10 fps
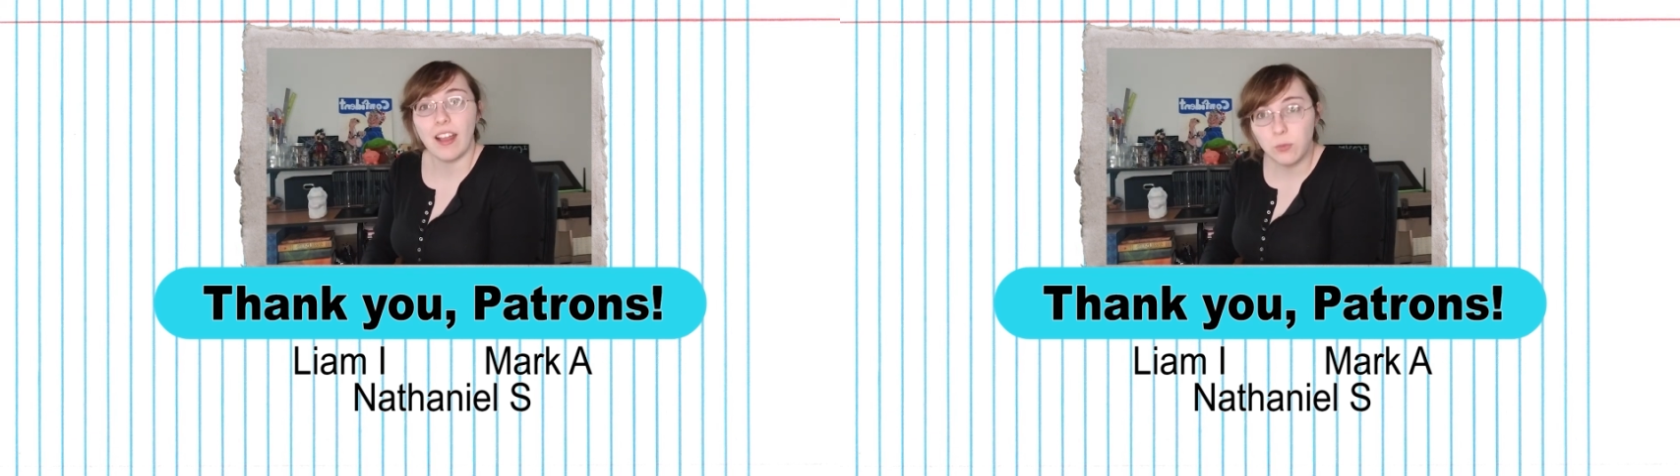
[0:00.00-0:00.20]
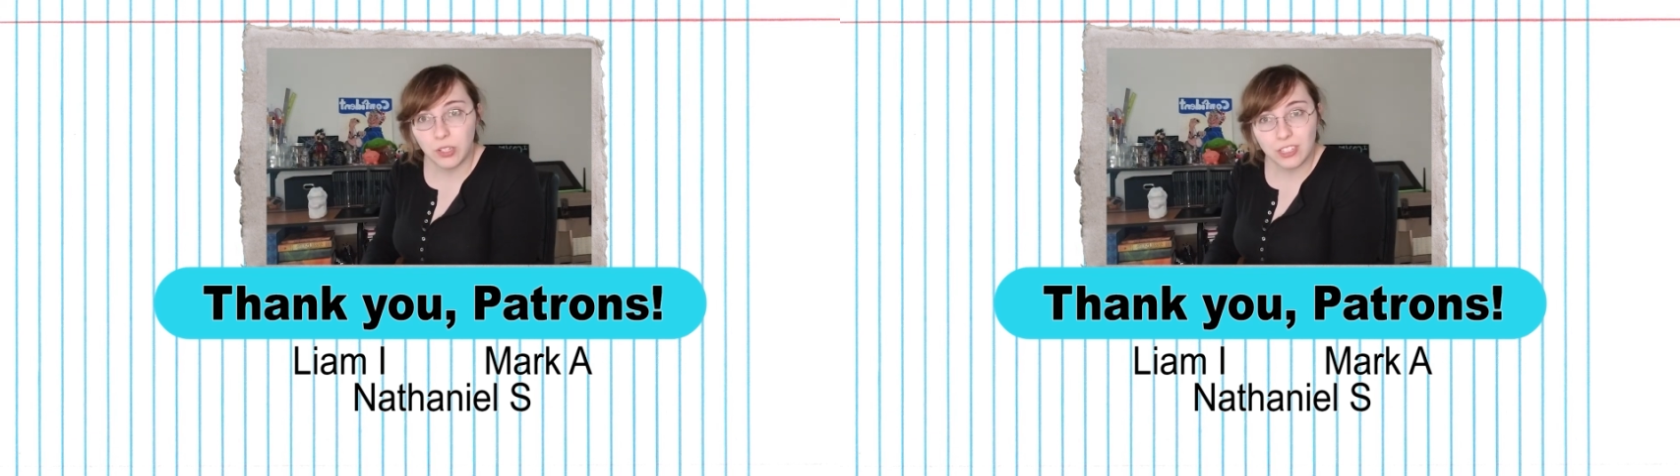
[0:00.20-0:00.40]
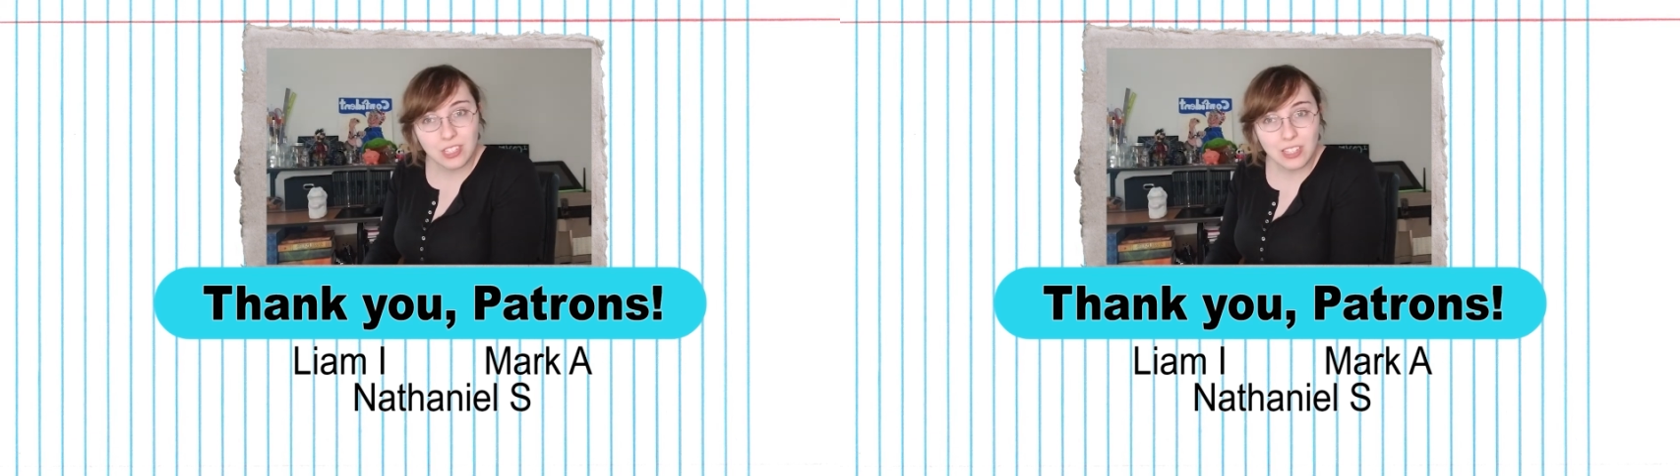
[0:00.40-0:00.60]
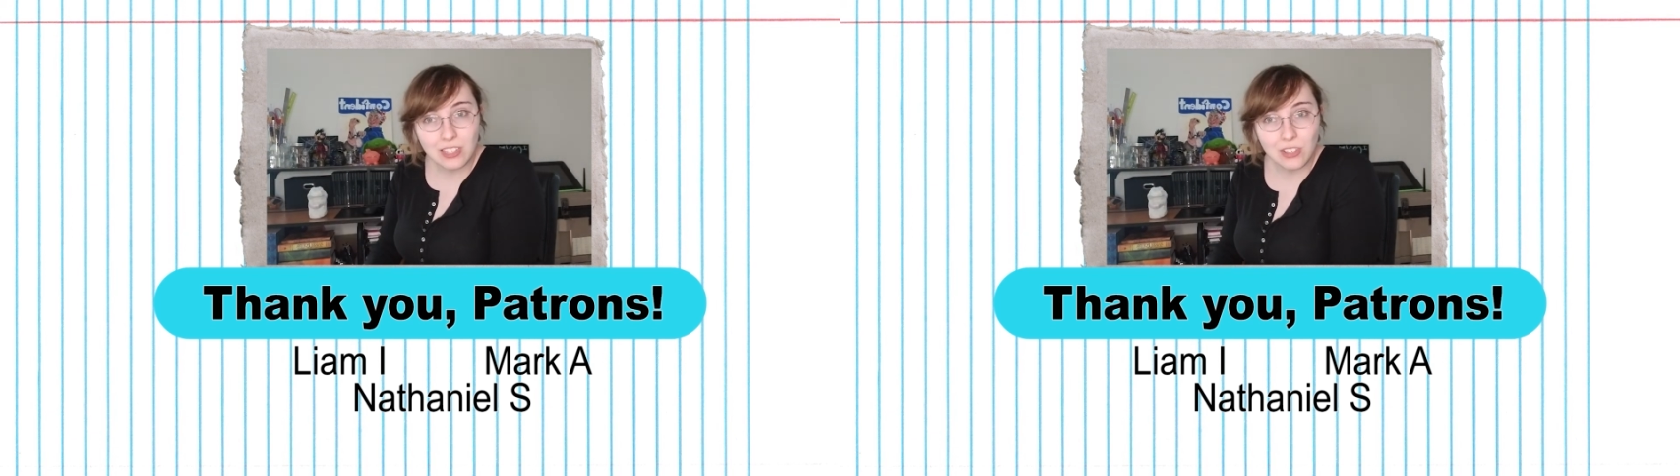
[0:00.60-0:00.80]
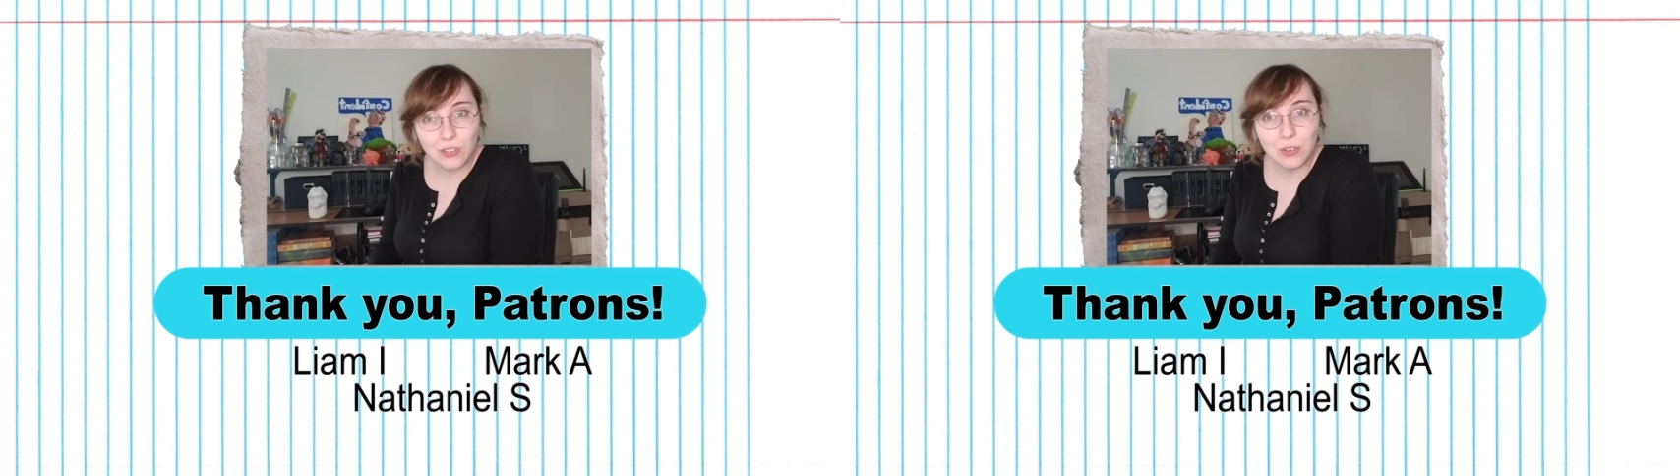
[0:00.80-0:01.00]
I will see
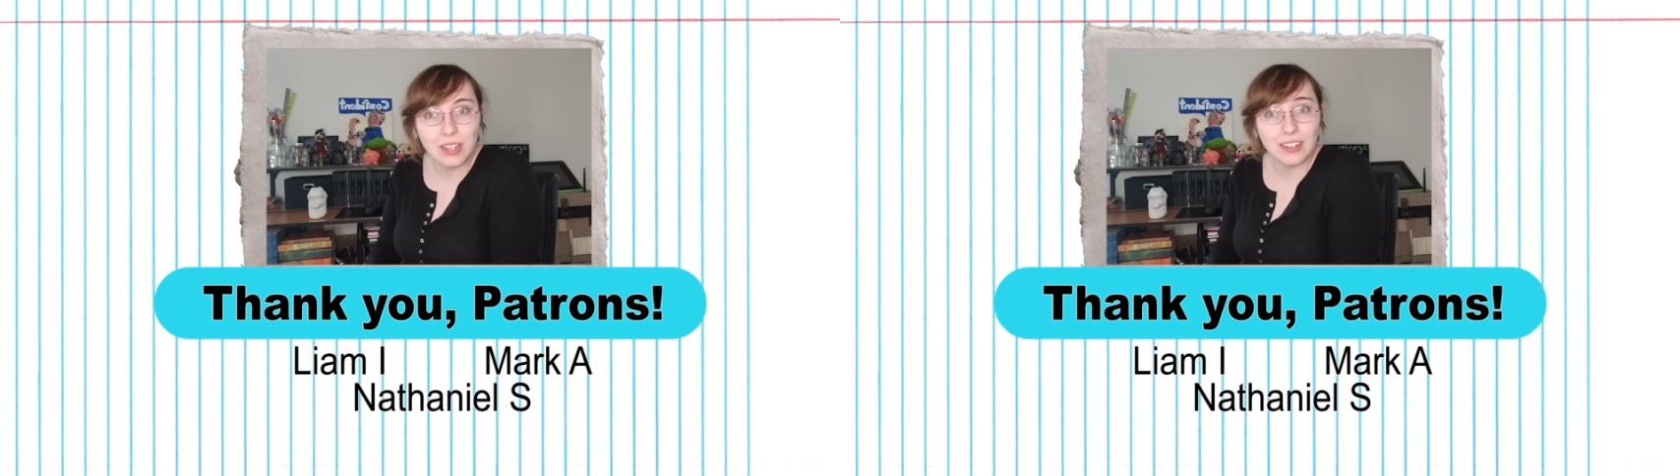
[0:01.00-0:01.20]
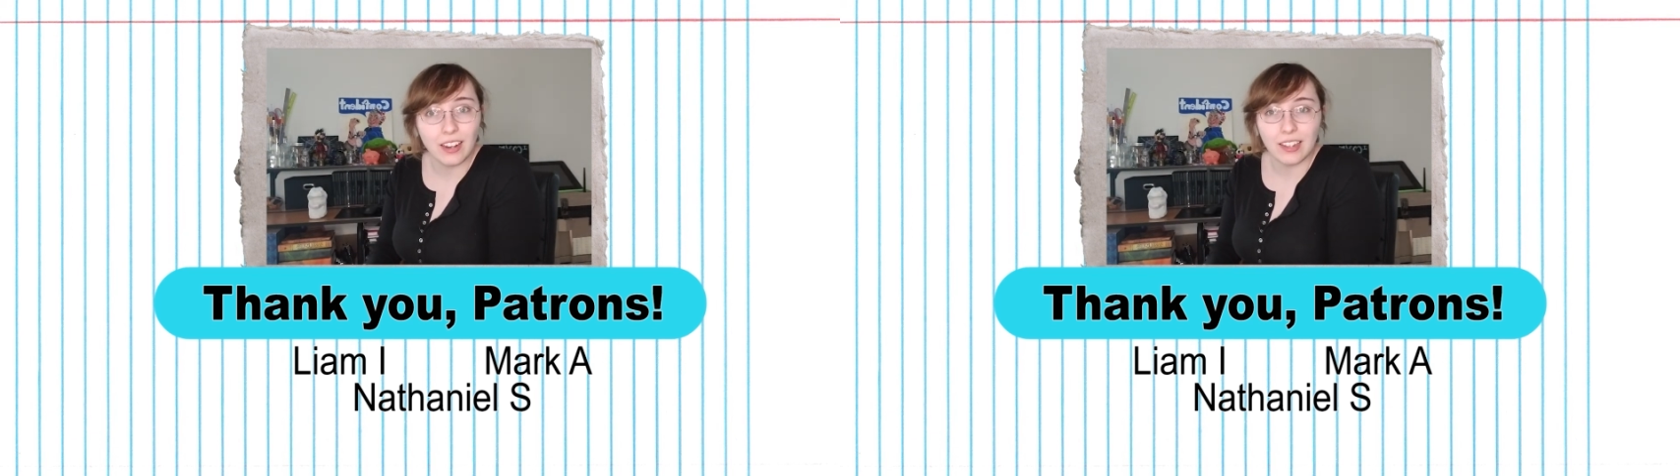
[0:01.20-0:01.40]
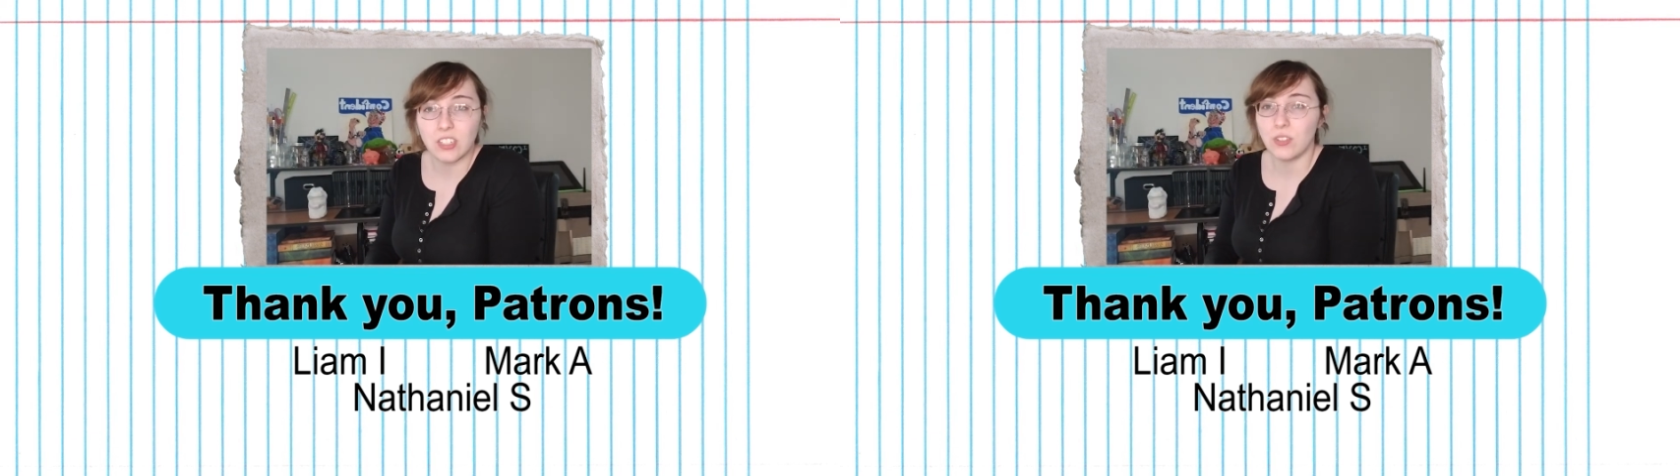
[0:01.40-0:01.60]
you next